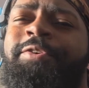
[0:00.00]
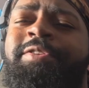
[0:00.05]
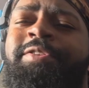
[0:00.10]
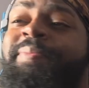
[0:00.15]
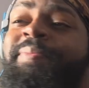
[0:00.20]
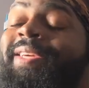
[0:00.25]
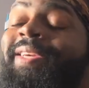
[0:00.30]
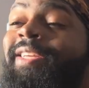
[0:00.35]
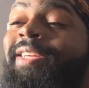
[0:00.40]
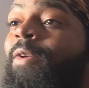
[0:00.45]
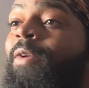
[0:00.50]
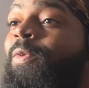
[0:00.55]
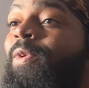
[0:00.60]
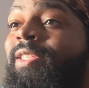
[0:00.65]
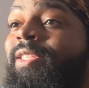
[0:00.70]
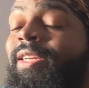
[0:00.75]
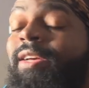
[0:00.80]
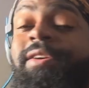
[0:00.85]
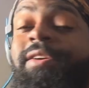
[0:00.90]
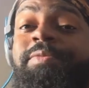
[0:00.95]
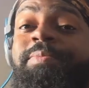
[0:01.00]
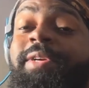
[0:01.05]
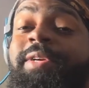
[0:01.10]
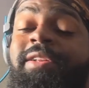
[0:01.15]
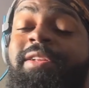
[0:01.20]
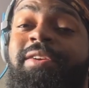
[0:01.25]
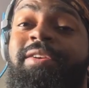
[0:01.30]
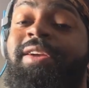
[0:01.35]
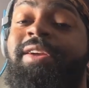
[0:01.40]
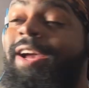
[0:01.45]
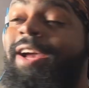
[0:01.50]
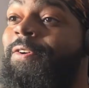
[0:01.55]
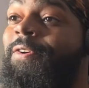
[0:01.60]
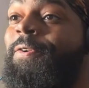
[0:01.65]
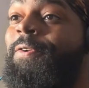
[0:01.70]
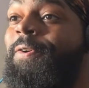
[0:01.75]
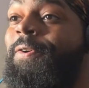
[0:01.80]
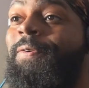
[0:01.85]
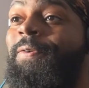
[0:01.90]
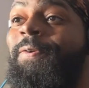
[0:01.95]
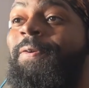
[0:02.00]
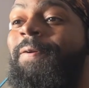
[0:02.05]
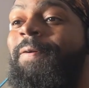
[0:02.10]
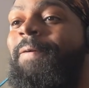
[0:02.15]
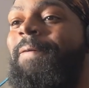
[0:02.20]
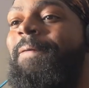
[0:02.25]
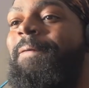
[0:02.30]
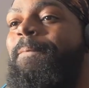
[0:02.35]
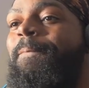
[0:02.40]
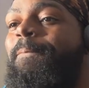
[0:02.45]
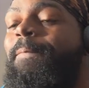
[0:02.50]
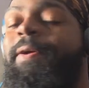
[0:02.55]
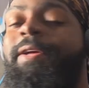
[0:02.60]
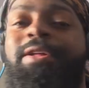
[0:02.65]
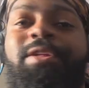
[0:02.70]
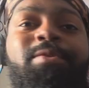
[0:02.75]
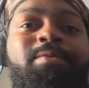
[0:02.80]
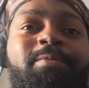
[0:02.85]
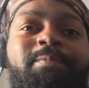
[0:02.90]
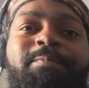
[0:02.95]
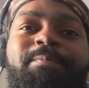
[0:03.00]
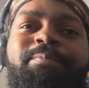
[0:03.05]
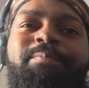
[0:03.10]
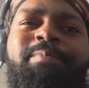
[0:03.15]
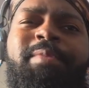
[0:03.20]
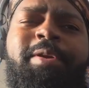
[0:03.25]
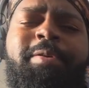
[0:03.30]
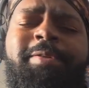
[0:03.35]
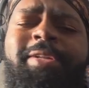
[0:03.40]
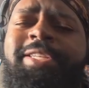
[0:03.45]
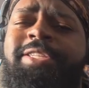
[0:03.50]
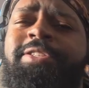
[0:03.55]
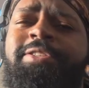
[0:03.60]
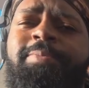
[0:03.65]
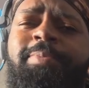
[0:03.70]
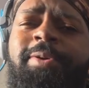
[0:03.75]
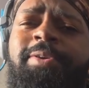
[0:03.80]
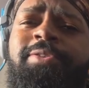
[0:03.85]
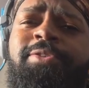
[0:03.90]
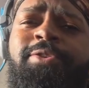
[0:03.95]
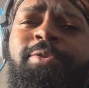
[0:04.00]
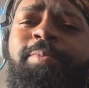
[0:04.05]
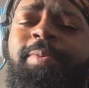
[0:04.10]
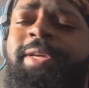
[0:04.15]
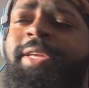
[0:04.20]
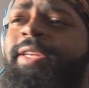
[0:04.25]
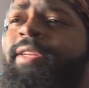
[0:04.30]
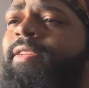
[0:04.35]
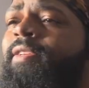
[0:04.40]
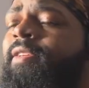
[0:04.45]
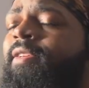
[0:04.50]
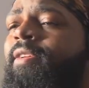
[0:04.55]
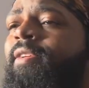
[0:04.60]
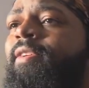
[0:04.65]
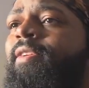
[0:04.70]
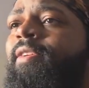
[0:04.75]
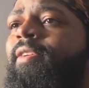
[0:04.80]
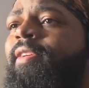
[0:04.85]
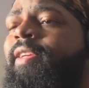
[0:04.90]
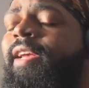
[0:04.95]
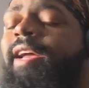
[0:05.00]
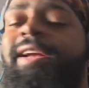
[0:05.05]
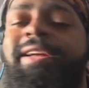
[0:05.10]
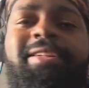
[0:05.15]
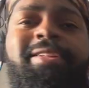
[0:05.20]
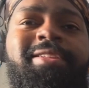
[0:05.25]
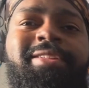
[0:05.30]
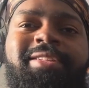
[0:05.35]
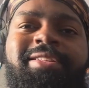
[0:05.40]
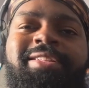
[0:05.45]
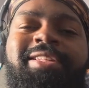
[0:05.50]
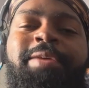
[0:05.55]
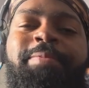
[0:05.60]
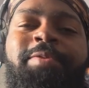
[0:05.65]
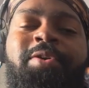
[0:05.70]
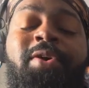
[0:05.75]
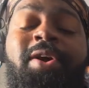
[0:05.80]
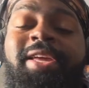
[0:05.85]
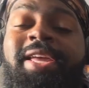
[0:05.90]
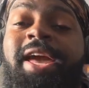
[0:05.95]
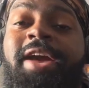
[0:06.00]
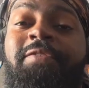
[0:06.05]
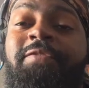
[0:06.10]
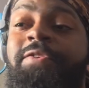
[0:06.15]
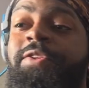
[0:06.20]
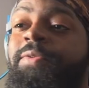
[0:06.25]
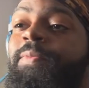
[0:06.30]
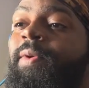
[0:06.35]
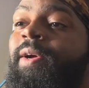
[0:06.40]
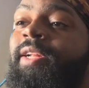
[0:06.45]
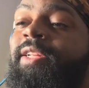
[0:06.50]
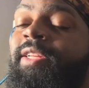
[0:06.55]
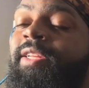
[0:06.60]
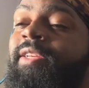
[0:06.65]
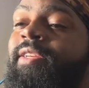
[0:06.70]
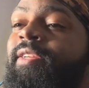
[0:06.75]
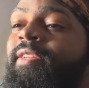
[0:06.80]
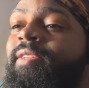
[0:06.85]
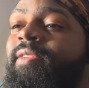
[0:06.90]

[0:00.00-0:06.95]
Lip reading: To me, it always sounds better. I don't know. But maybe this is a personal opinion. Y'all can let me know how y'all feel about that.